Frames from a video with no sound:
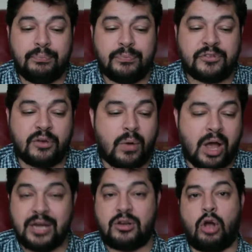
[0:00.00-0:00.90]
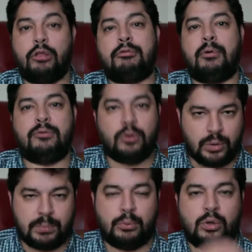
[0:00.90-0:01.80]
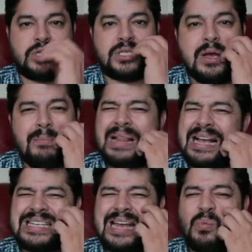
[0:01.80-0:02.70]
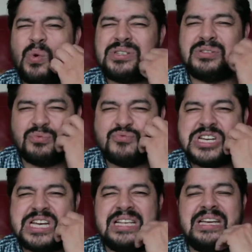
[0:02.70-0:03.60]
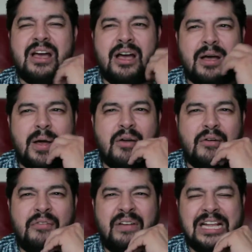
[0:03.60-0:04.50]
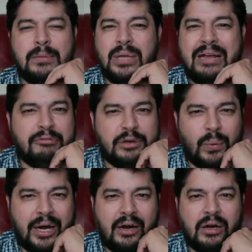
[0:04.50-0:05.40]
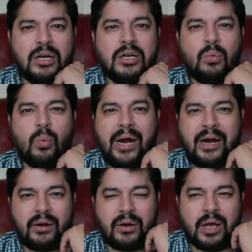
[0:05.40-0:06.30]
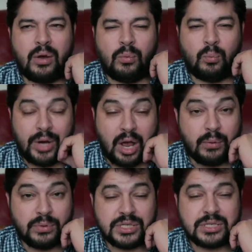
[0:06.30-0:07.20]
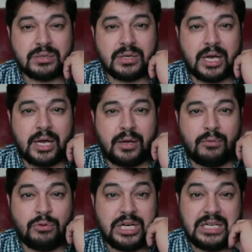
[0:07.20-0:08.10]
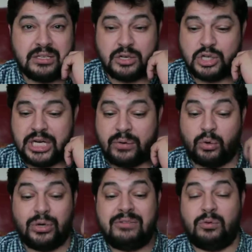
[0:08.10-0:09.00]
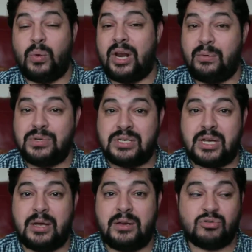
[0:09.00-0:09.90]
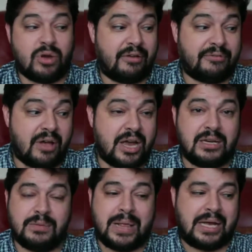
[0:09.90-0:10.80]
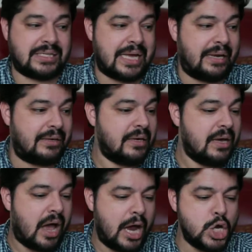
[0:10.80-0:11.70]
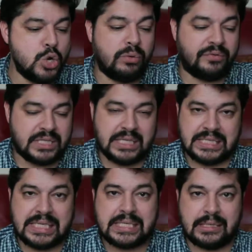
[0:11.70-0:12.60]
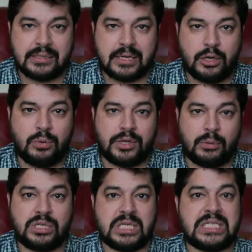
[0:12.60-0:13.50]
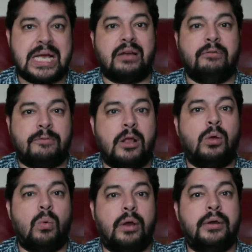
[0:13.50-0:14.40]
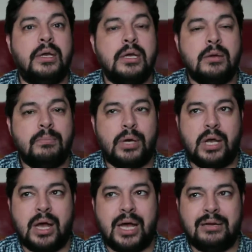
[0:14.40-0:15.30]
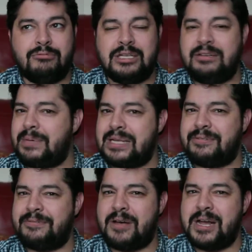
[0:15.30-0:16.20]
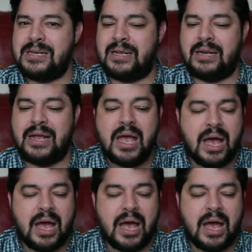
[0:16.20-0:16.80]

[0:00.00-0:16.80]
So I had gone through a few of the books. BLACKSAND wasn't really available everywhere where when I was reading Dungeoneer, or even when I was trying to find BLACKSAND, I knew of its existence. I knew that there was a second follow-on, but I didn't really get to find it.